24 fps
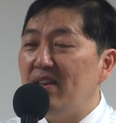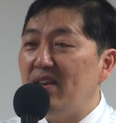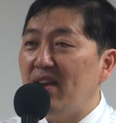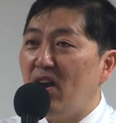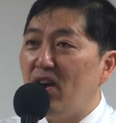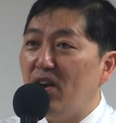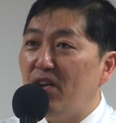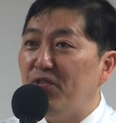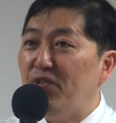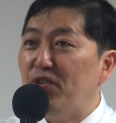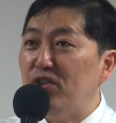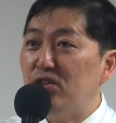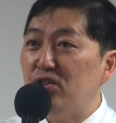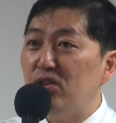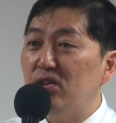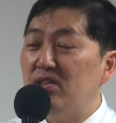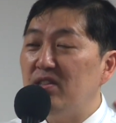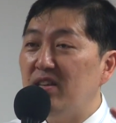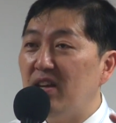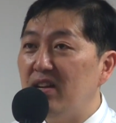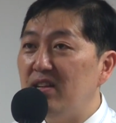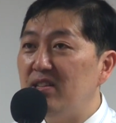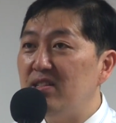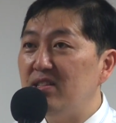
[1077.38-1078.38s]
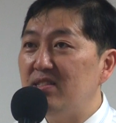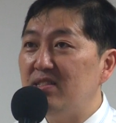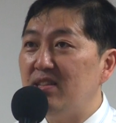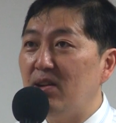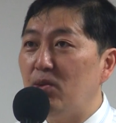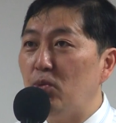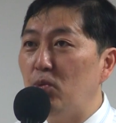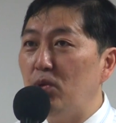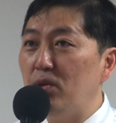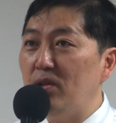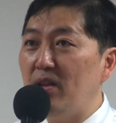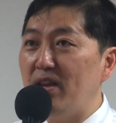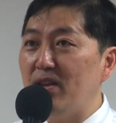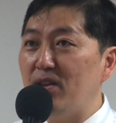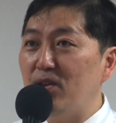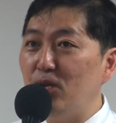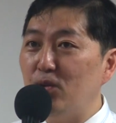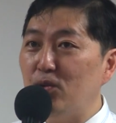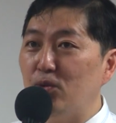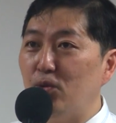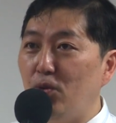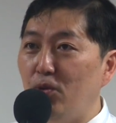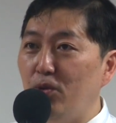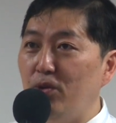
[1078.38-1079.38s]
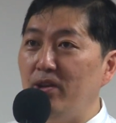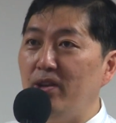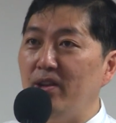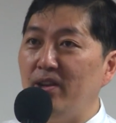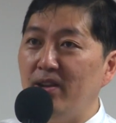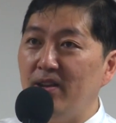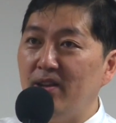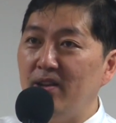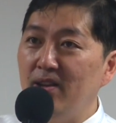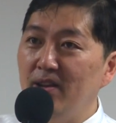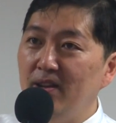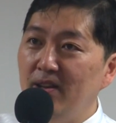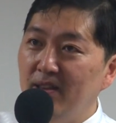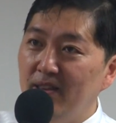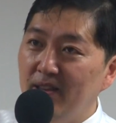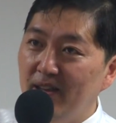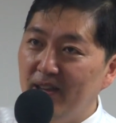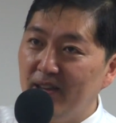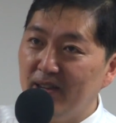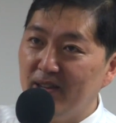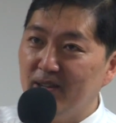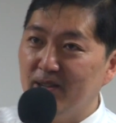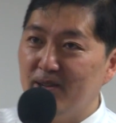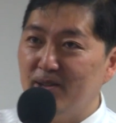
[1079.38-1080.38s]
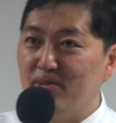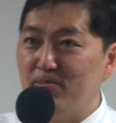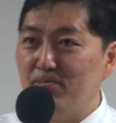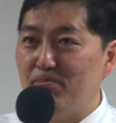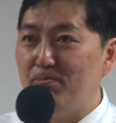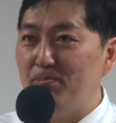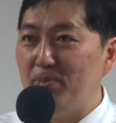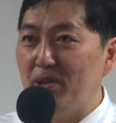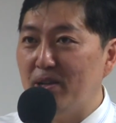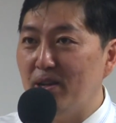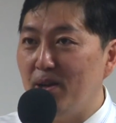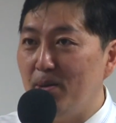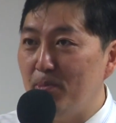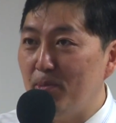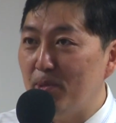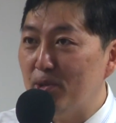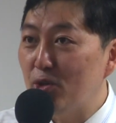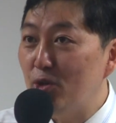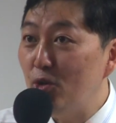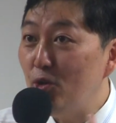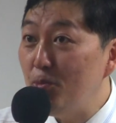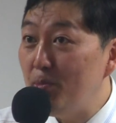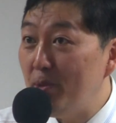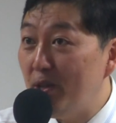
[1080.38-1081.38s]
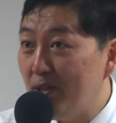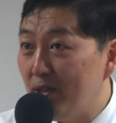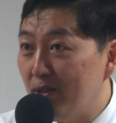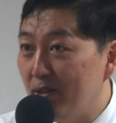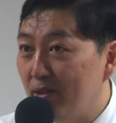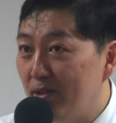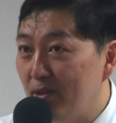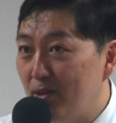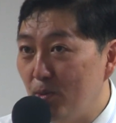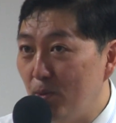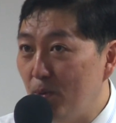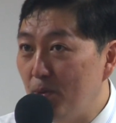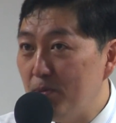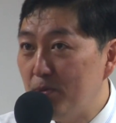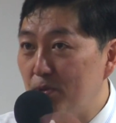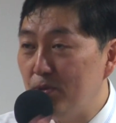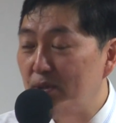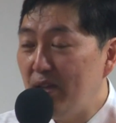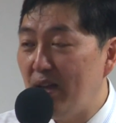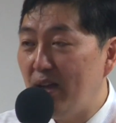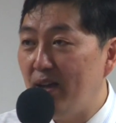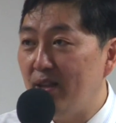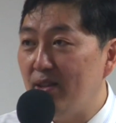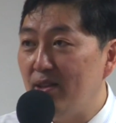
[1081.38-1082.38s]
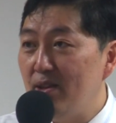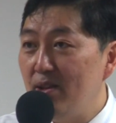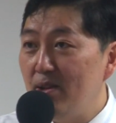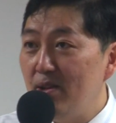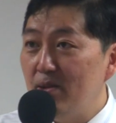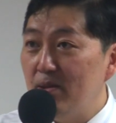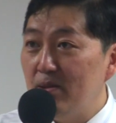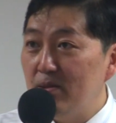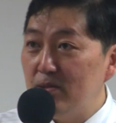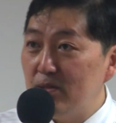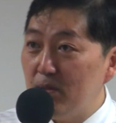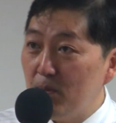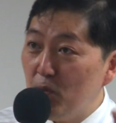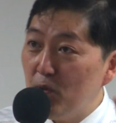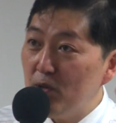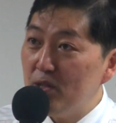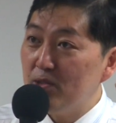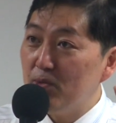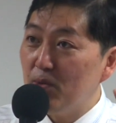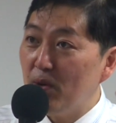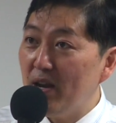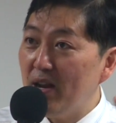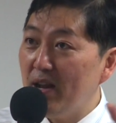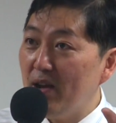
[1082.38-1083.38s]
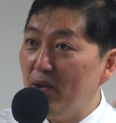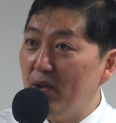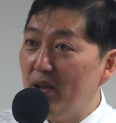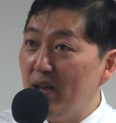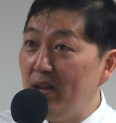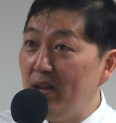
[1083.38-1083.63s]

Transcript: artificial intelligence that would like, you know, totally like become human. You won't do that. Someone is right now,